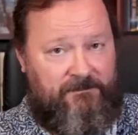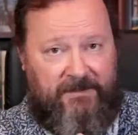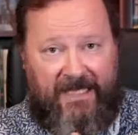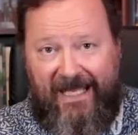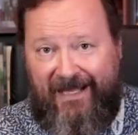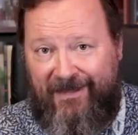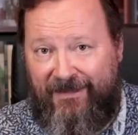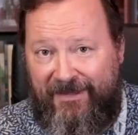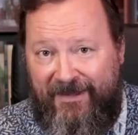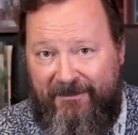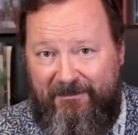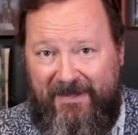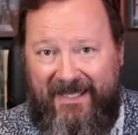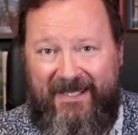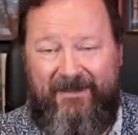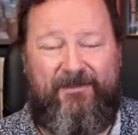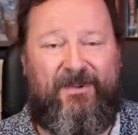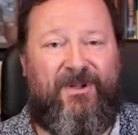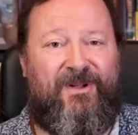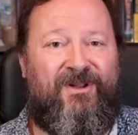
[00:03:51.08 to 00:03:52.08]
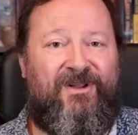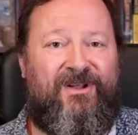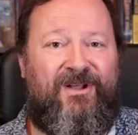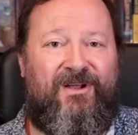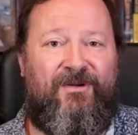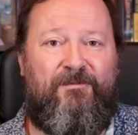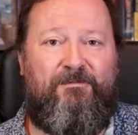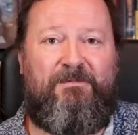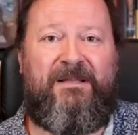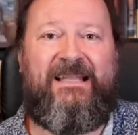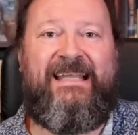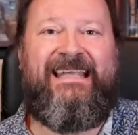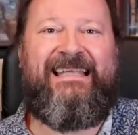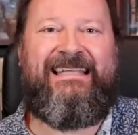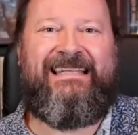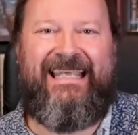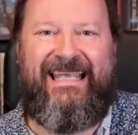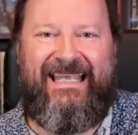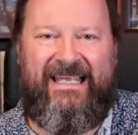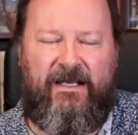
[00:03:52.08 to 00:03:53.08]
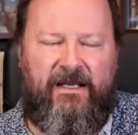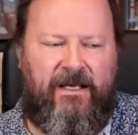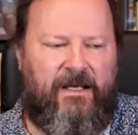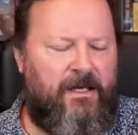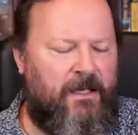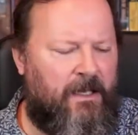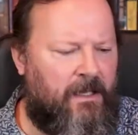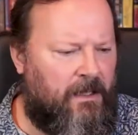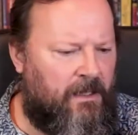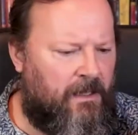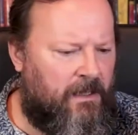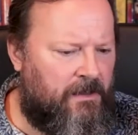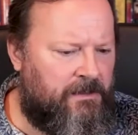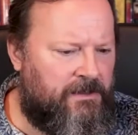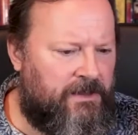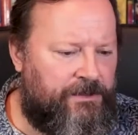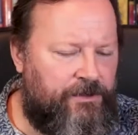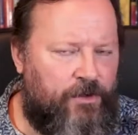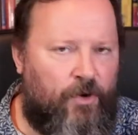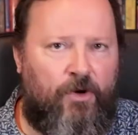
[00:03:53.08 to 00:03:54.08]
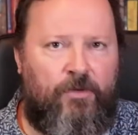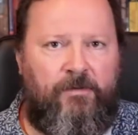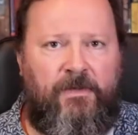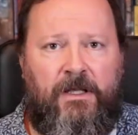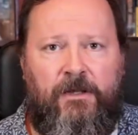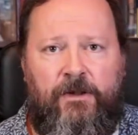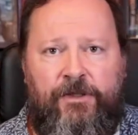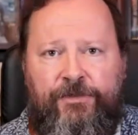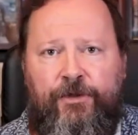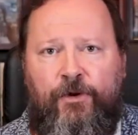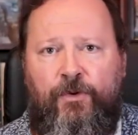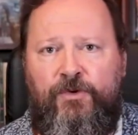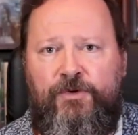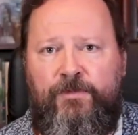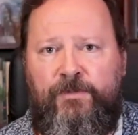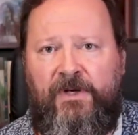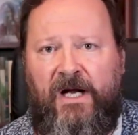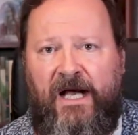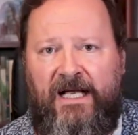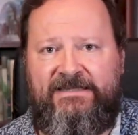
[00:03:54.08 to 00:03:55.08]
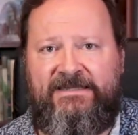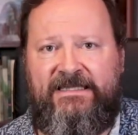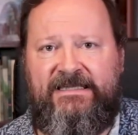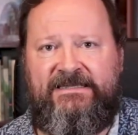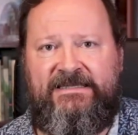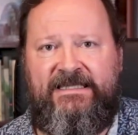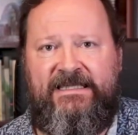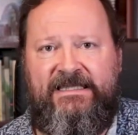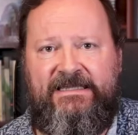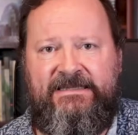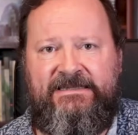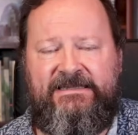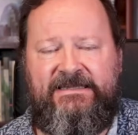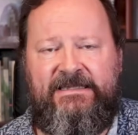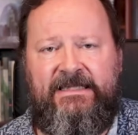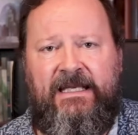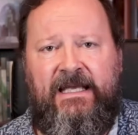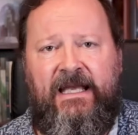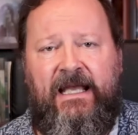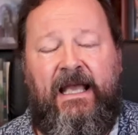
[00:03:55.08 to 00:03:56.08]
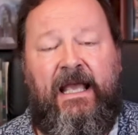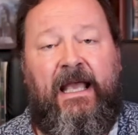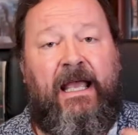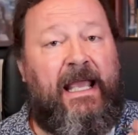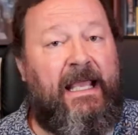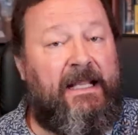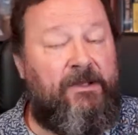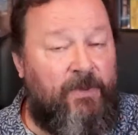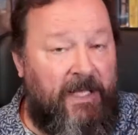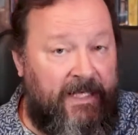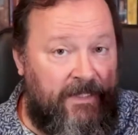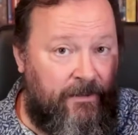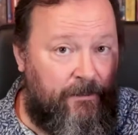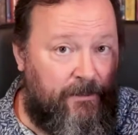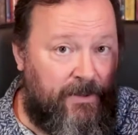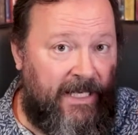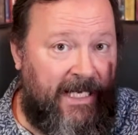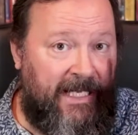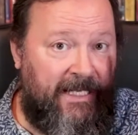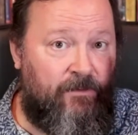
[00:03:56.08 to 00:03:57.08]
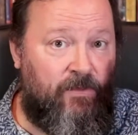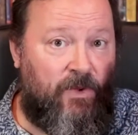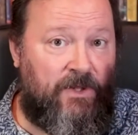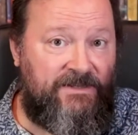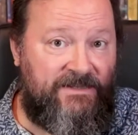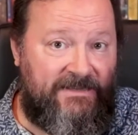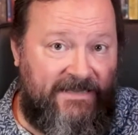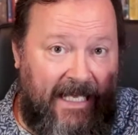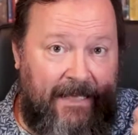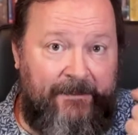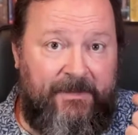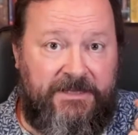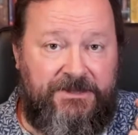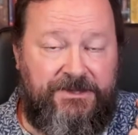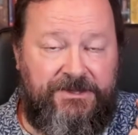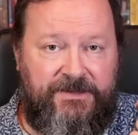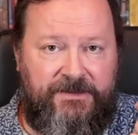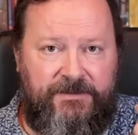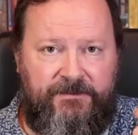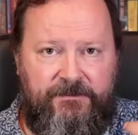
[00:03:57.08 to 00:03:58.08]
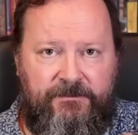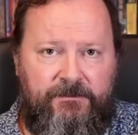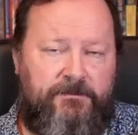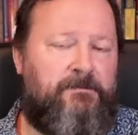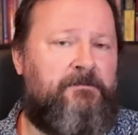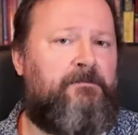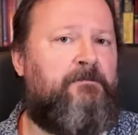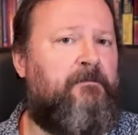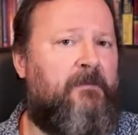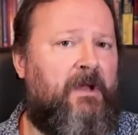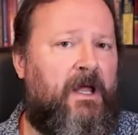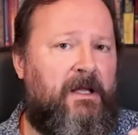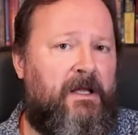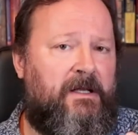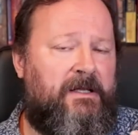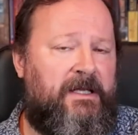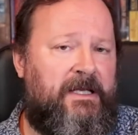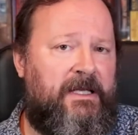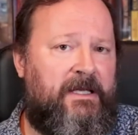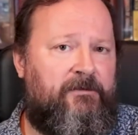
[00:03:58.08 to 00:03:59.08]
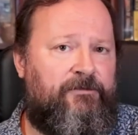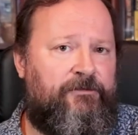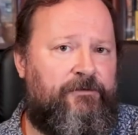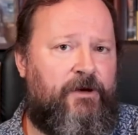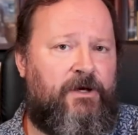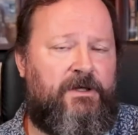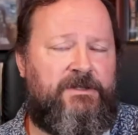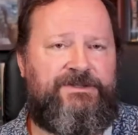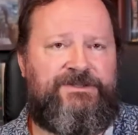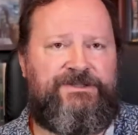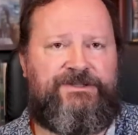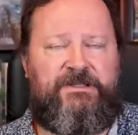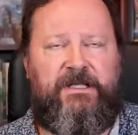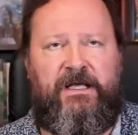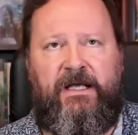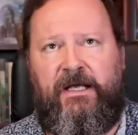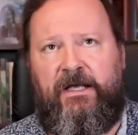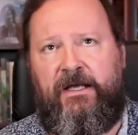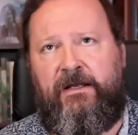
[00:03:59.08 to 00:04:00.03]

healthy people, completing the normal thought processes. And when the brain was damaged, the first